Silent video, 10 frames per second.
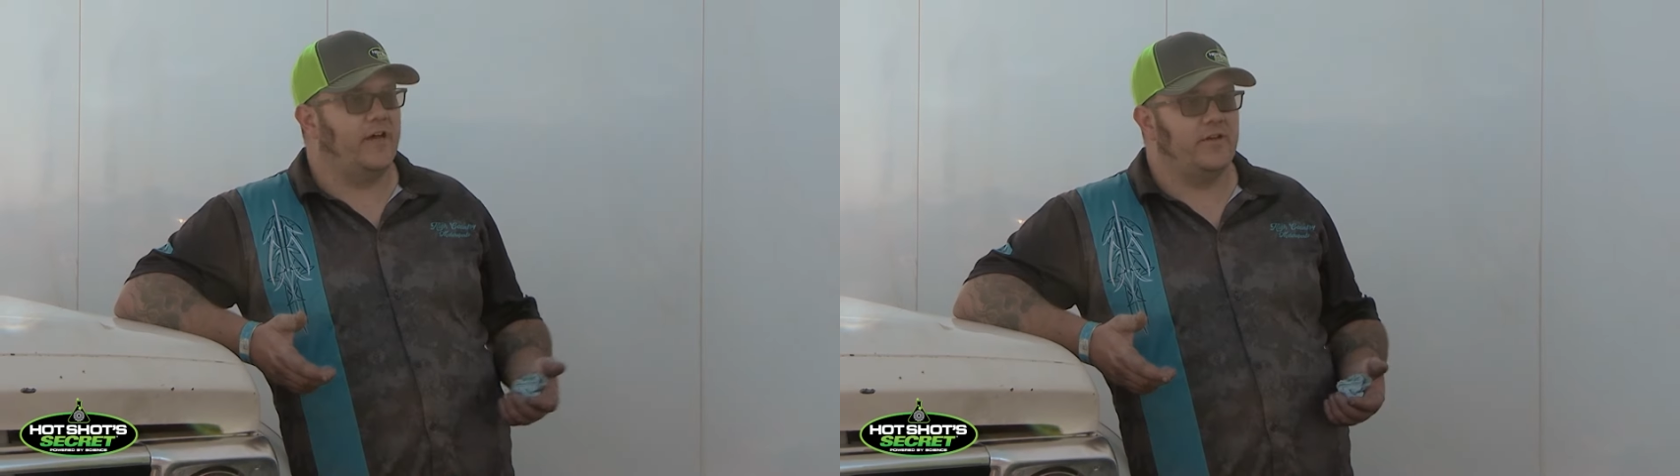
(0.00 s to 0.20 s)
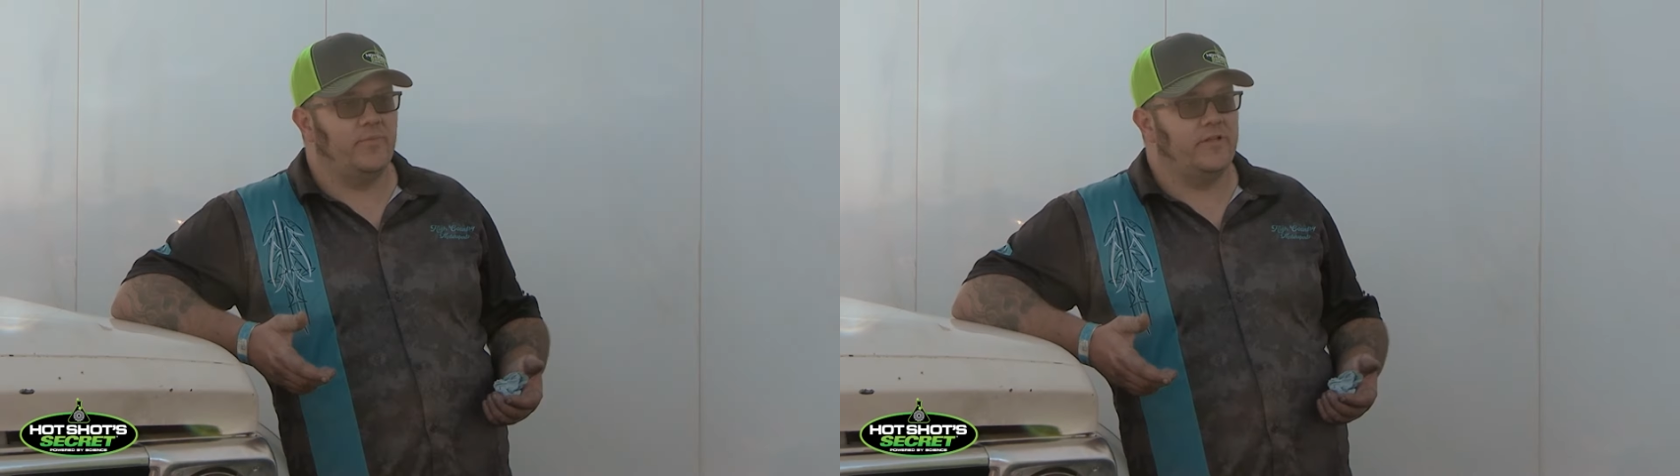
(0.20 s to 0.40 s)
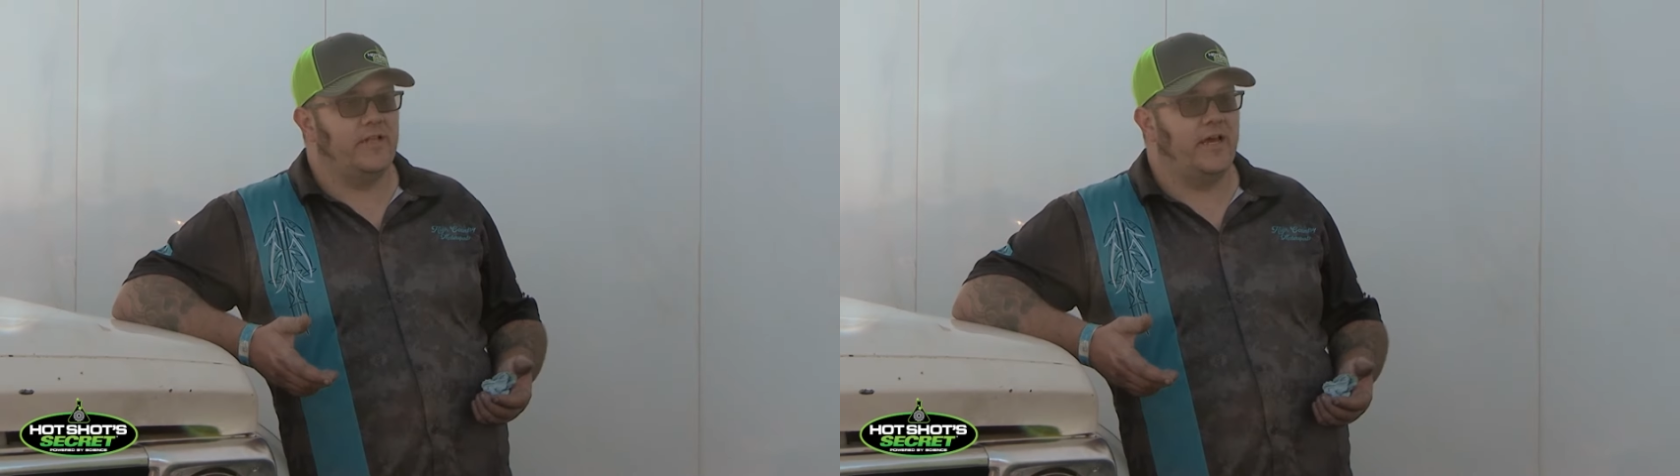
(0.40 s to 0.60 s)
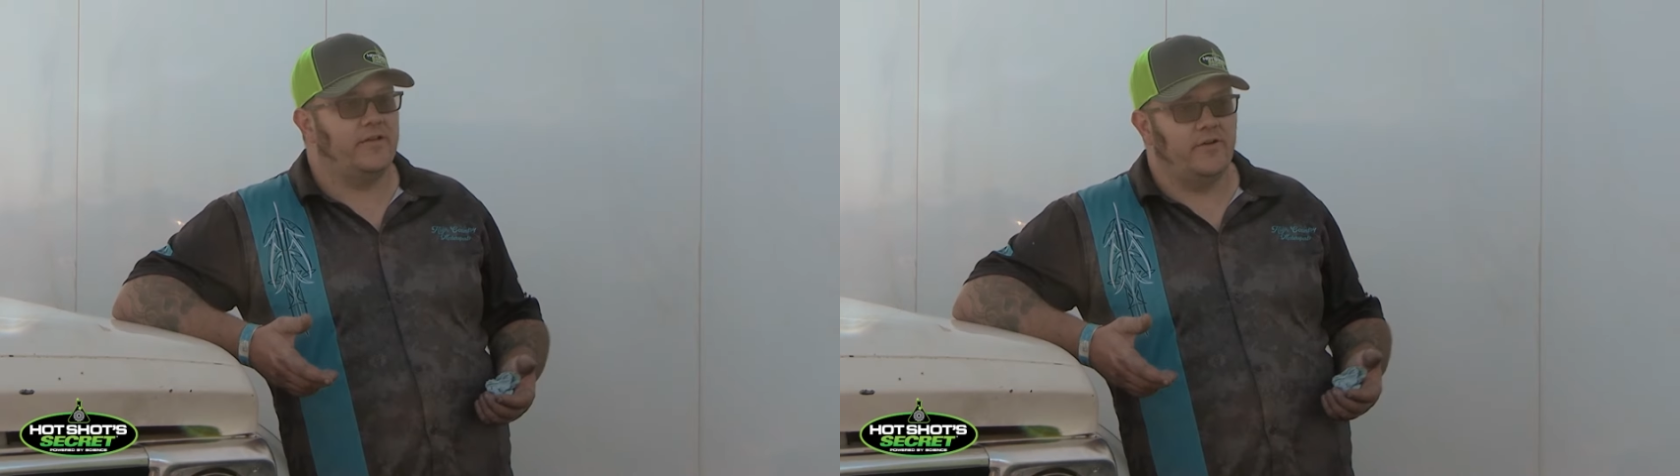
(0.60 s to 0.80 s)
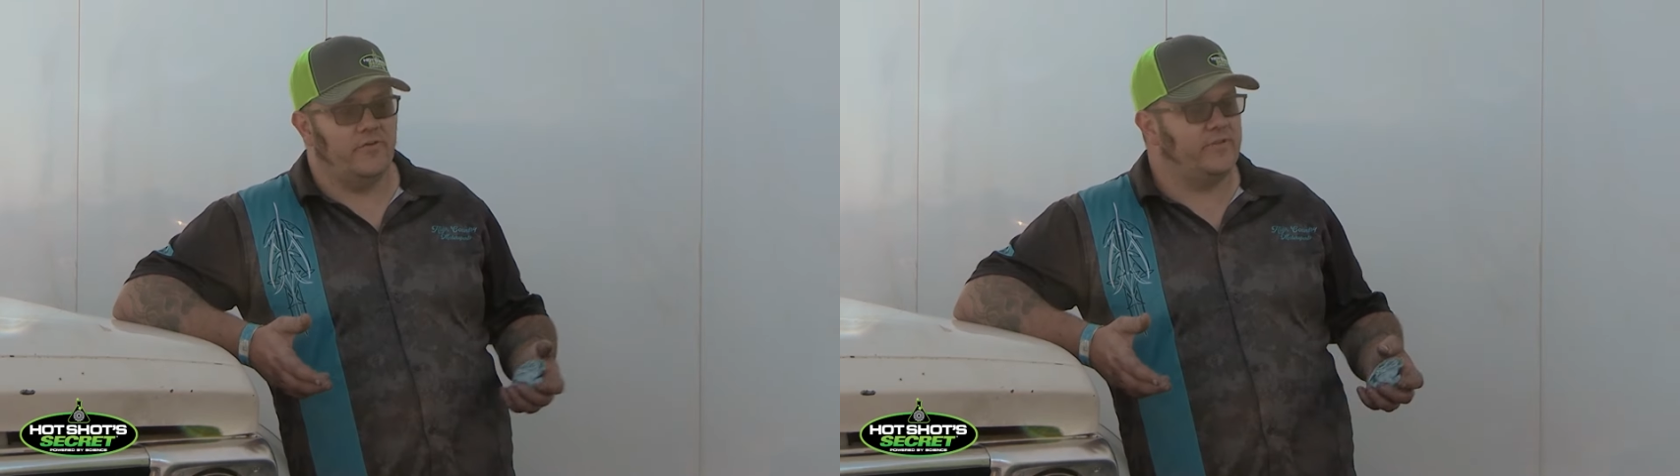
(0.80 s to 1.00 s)
kind of been
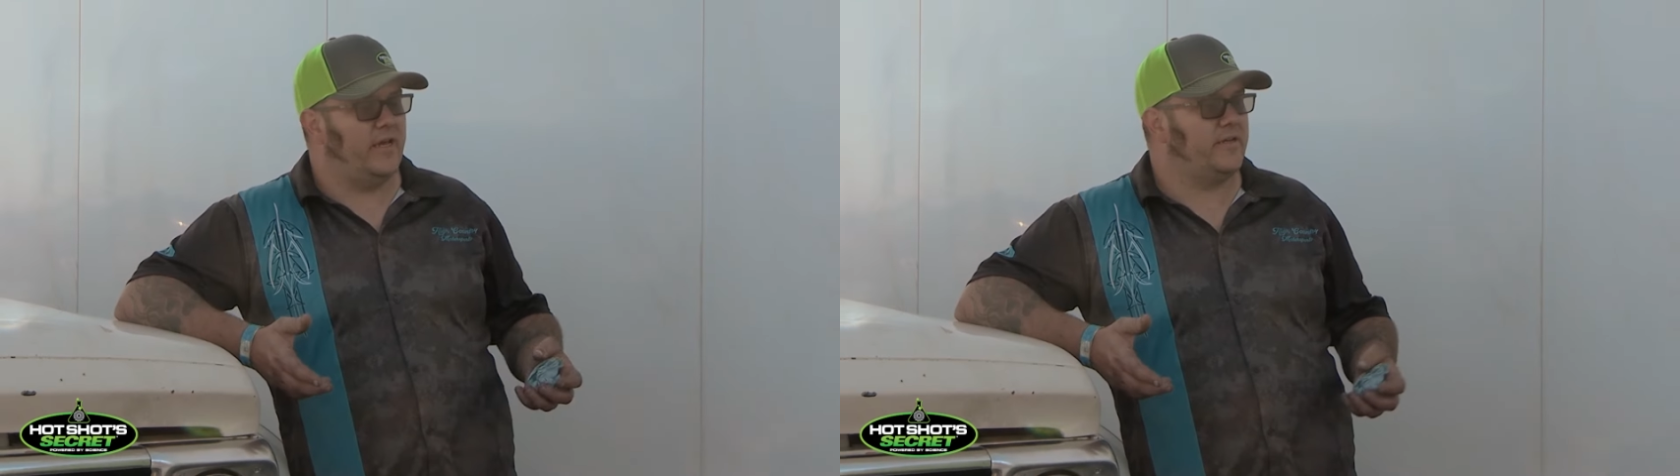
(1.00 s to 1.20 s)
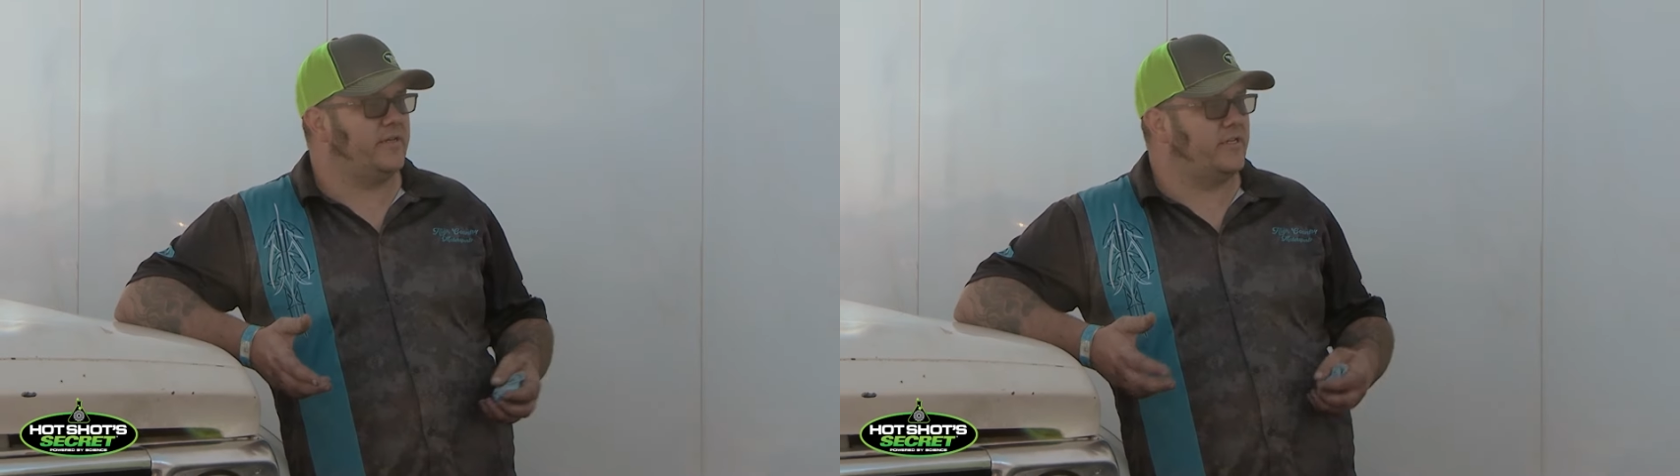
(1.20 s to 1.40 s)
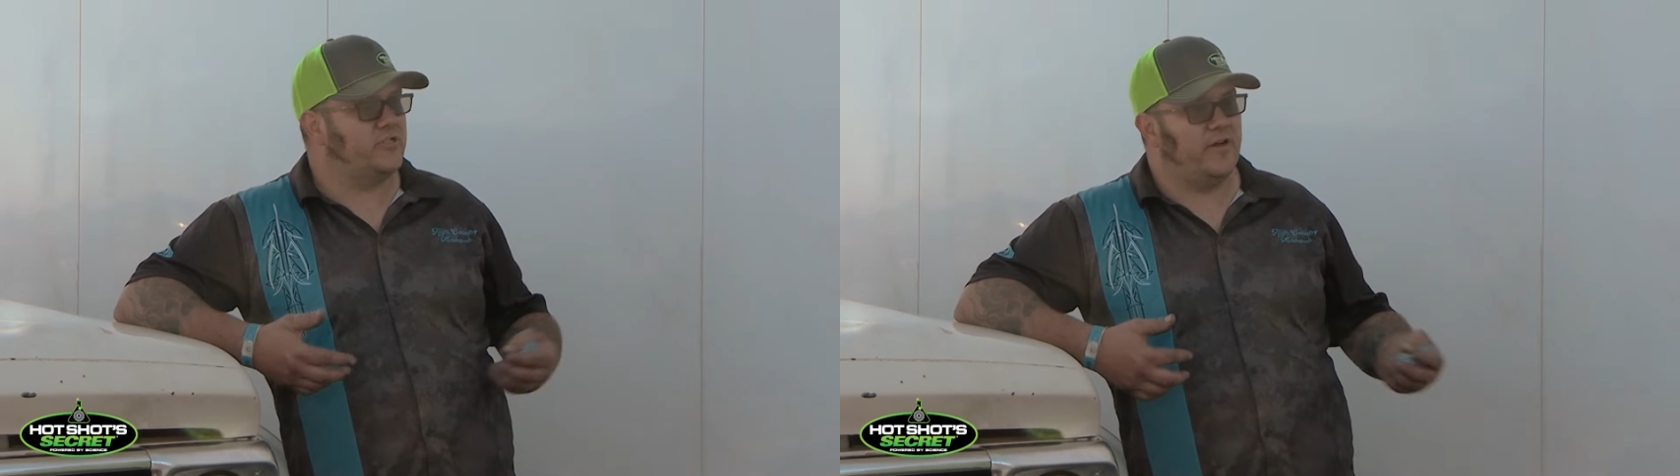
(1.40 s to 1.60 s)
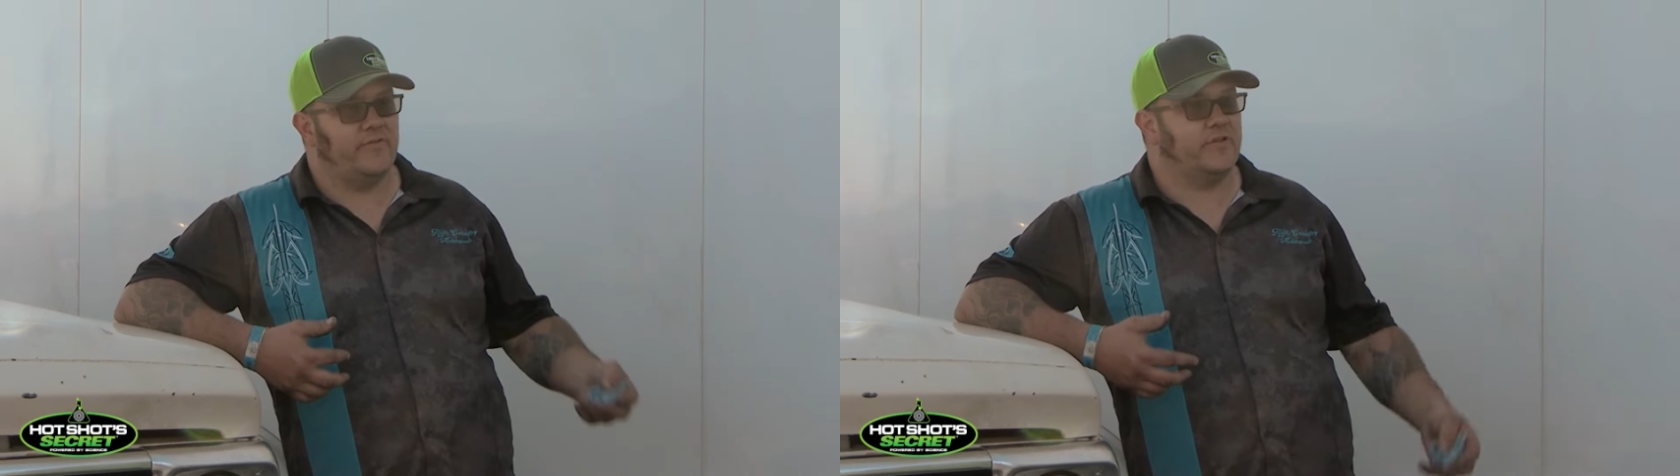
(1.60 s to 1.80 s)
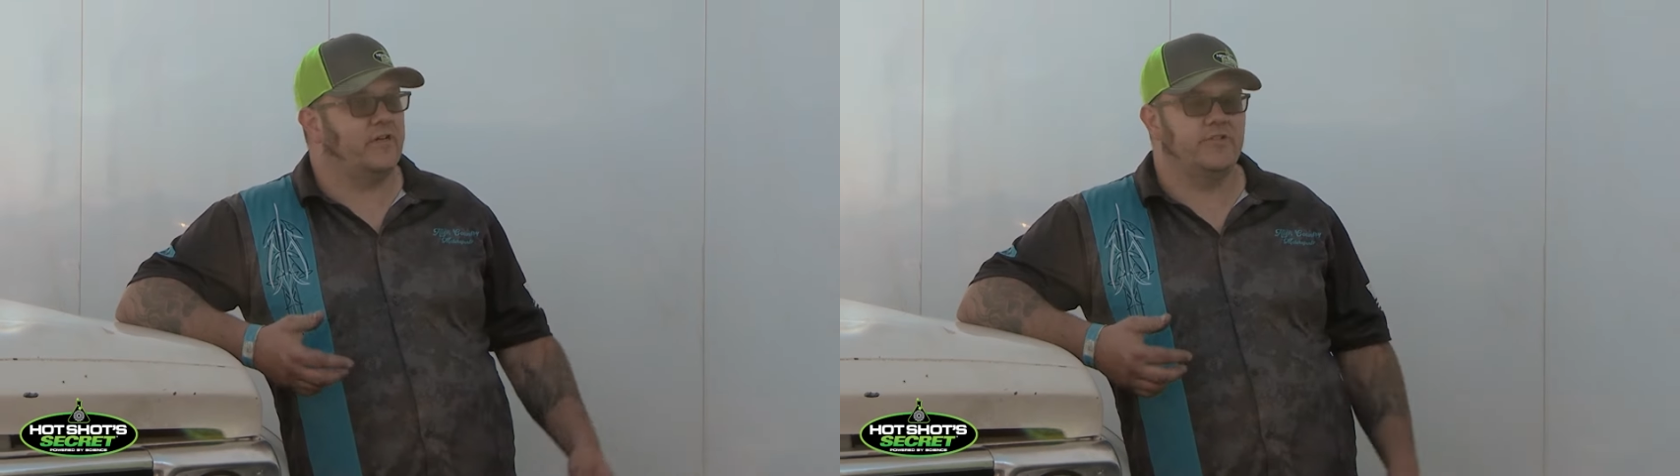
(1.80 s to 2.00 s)
known that because I
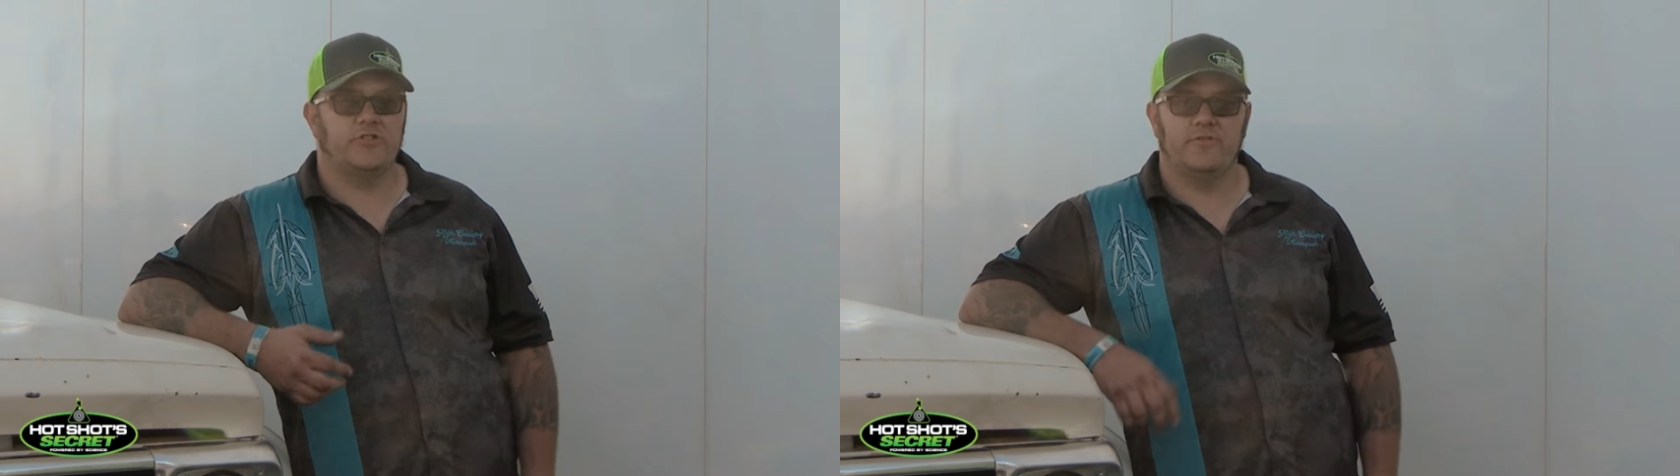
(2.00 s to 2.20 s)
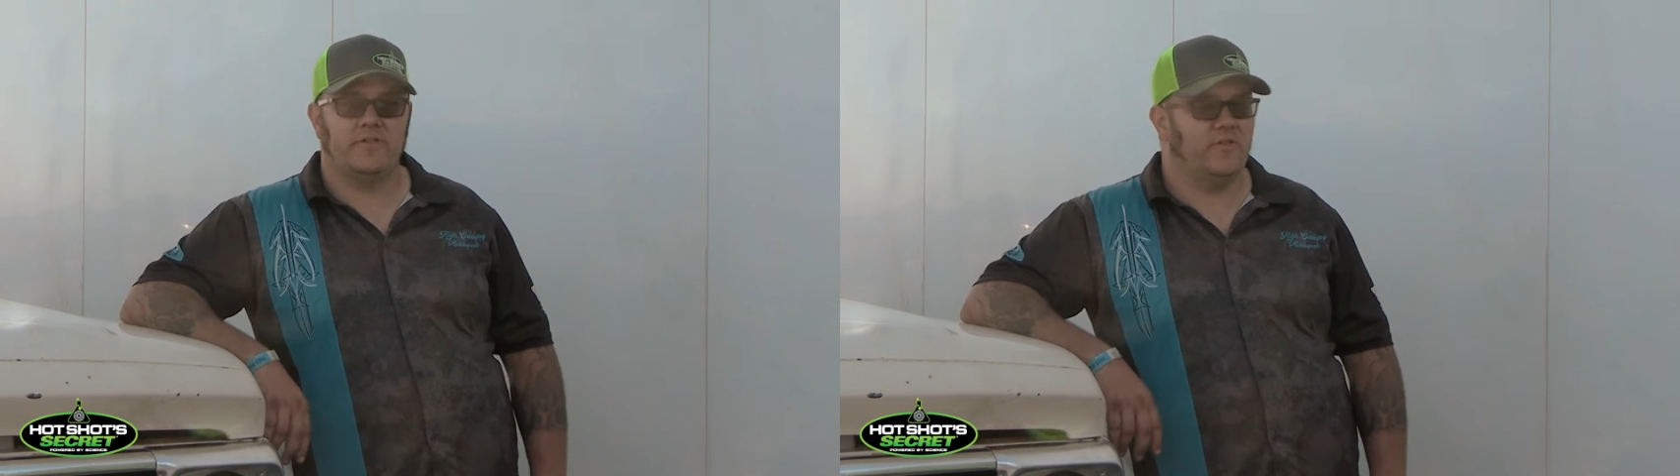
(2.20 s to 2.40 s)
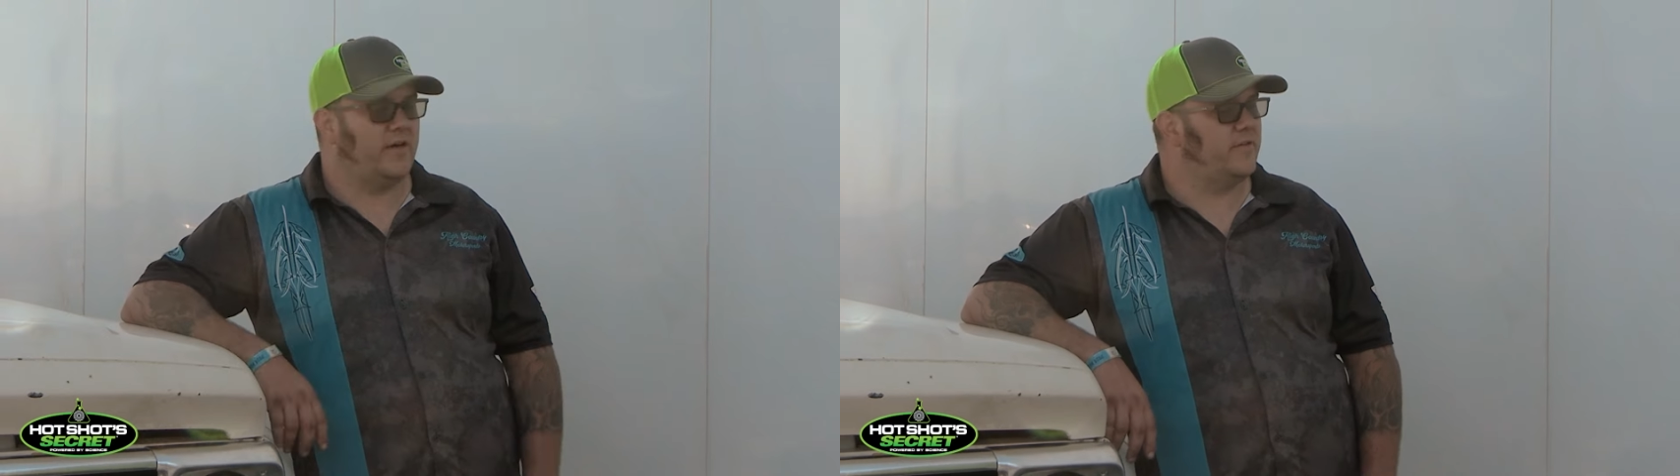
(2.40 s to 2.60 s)
travel the country with a